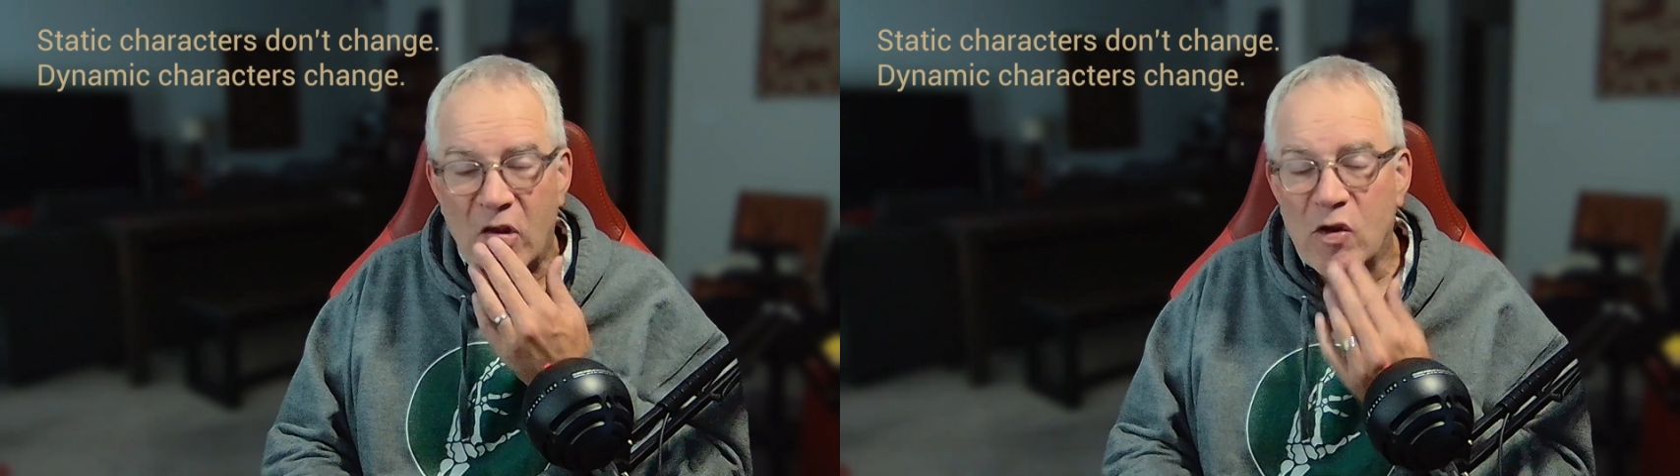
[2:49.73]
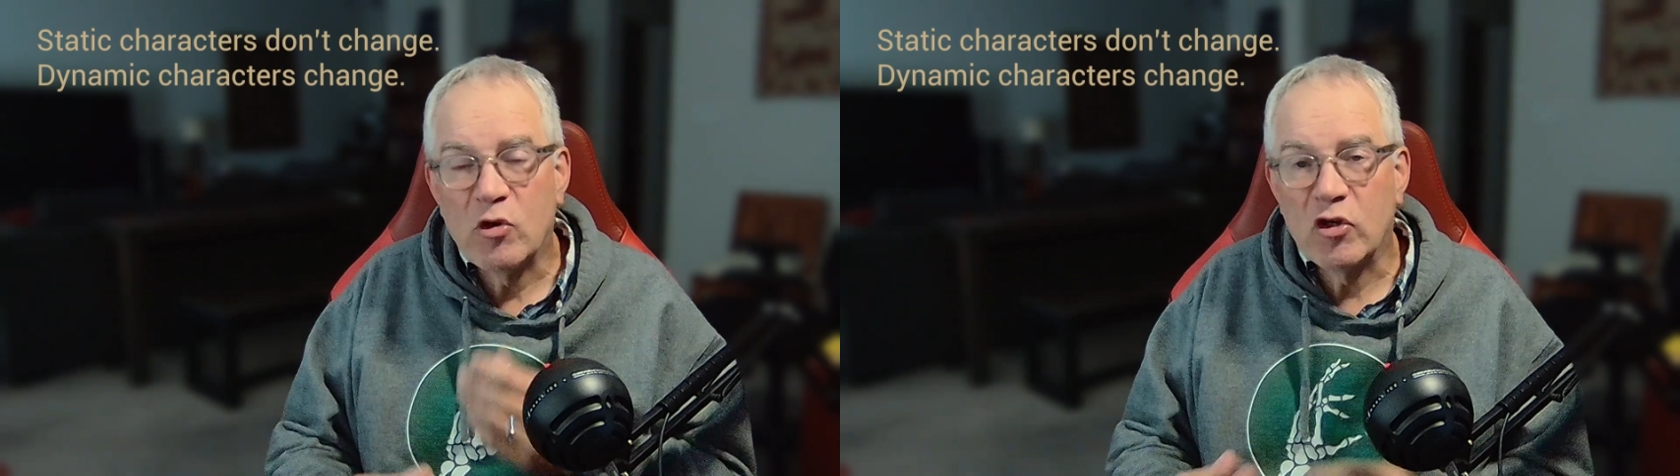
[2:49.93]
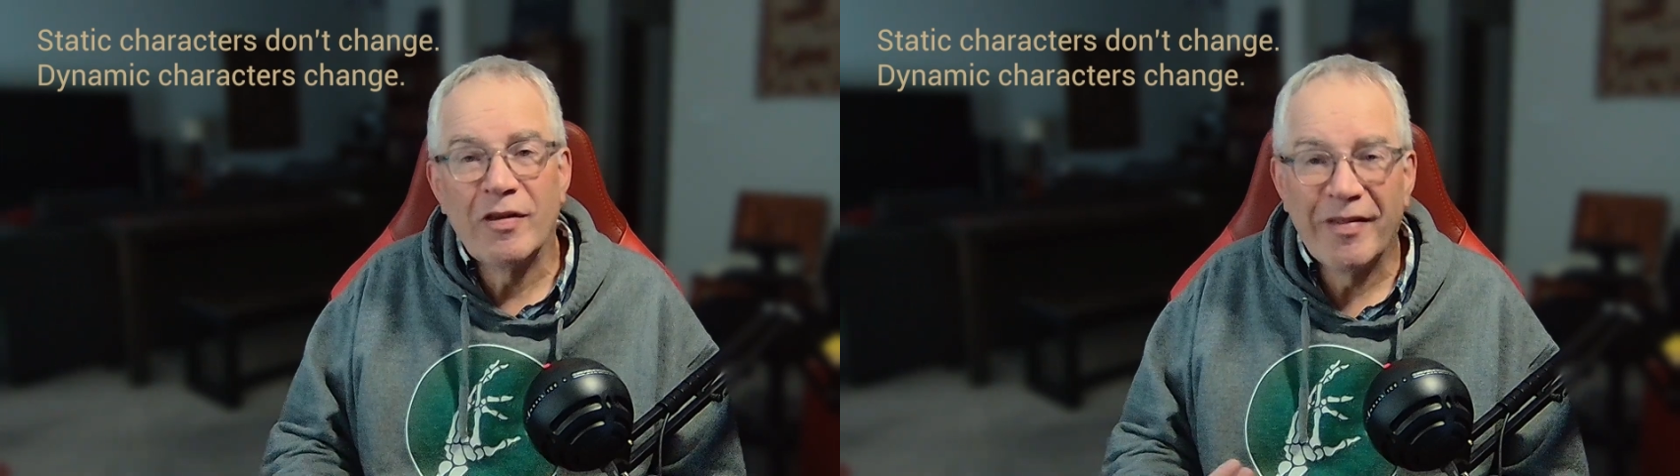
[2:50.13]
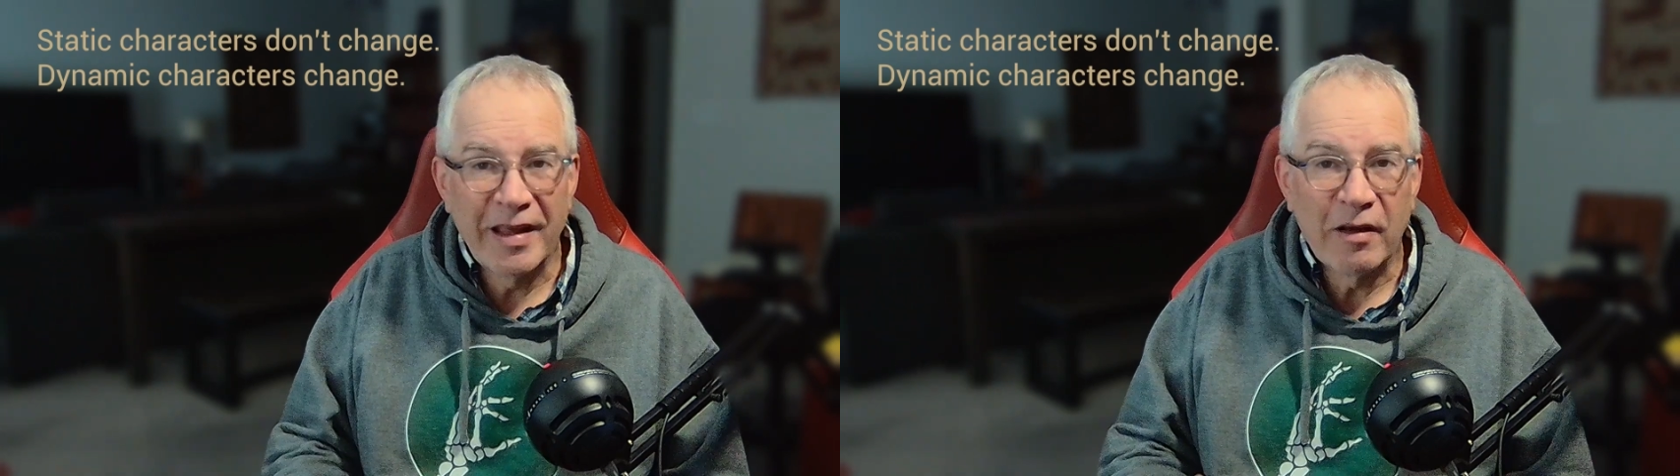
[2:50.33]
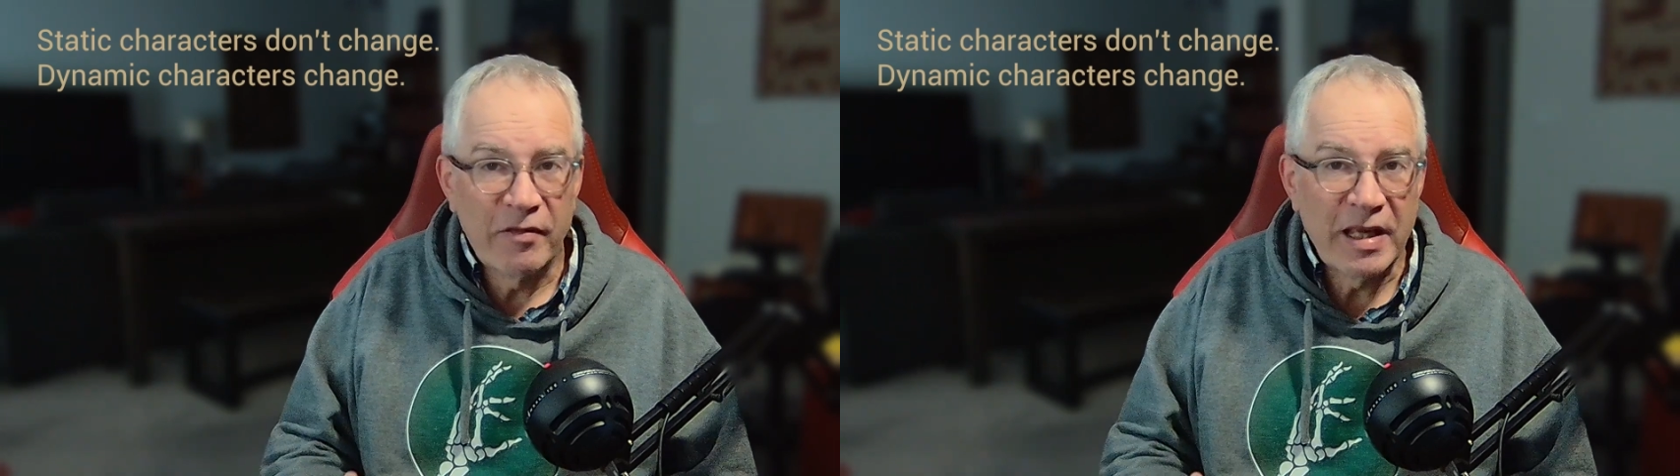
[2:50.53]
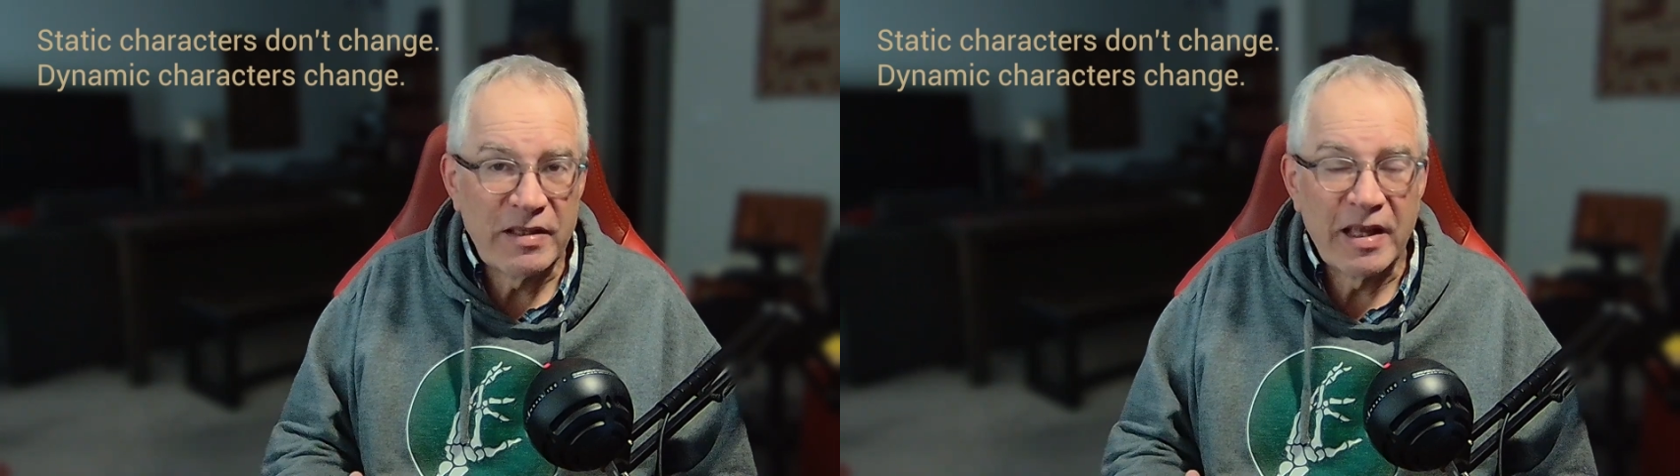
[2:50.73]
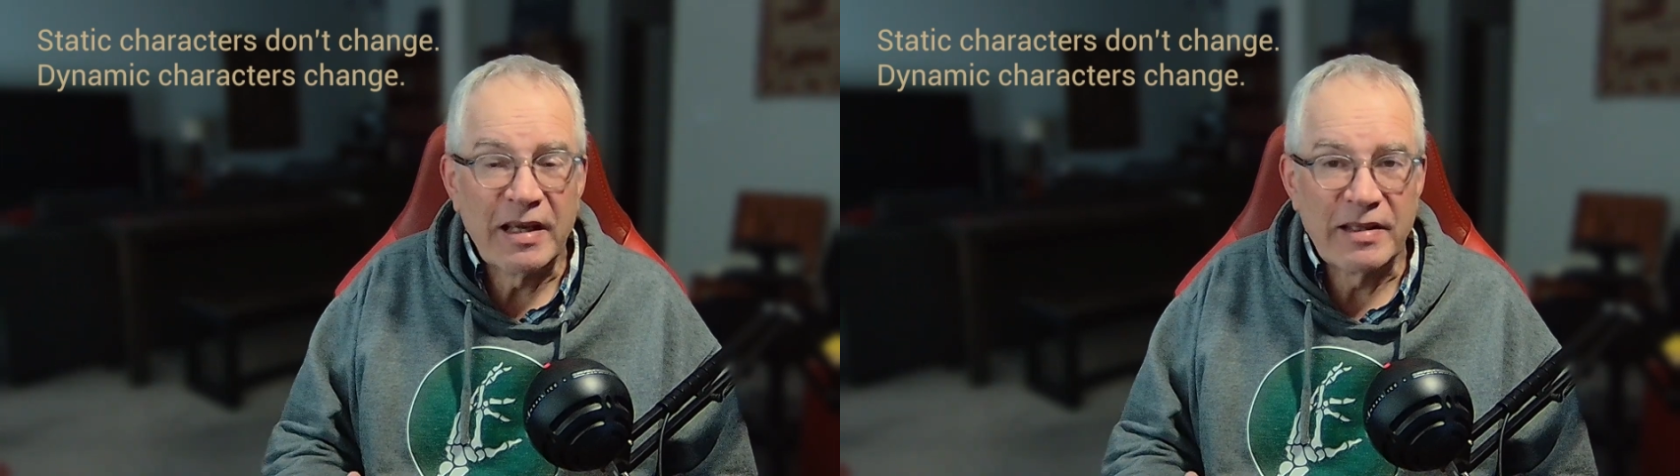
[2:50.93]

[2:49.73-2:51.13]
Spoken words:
you shouldn't think of these things